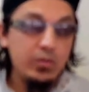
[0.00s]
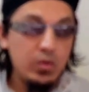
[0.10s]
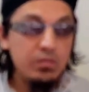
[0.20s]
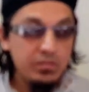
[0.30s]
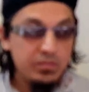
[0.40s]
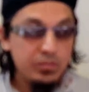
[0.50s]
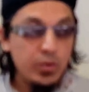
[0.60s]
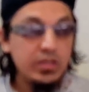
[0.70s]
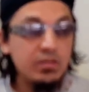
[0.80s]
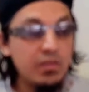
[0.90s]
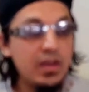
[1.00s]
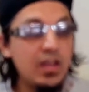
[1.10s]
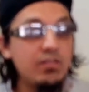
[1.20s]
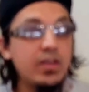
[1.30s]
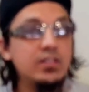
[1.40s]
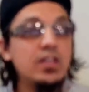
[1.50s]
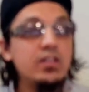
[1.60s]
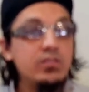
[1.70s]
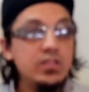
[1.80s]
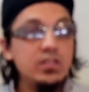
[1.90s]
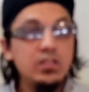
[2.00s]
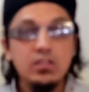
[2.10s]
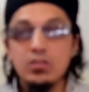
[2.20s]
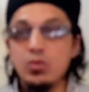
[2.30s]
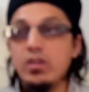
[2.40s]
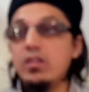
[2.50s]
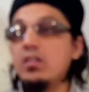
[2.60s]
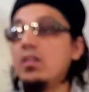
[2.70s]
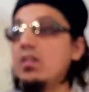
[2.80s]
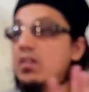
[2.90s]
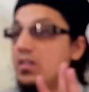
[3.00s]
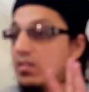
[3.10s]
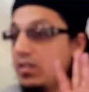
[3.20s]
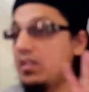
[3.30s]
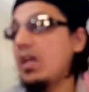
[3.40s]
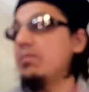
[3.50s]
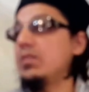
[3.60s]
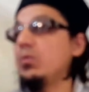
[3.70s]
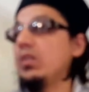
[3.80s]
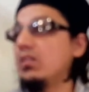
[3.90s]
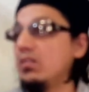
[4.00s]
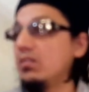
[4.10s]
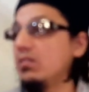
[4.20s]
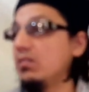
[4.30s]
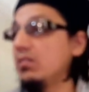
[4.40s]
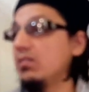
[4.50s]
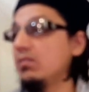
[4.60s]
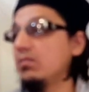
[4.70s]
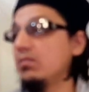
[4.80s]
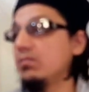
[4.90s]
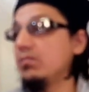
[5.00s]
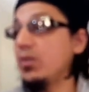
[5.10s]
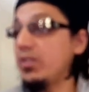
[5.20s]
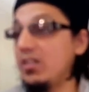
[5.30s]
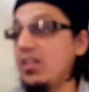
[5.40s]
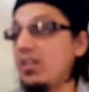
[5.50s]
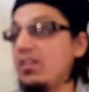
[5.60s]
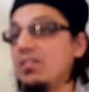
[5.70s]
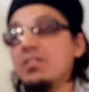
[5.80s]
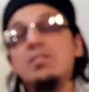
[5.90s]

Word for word: At one point in my life, I started visiting the toilet three times a week, not a day.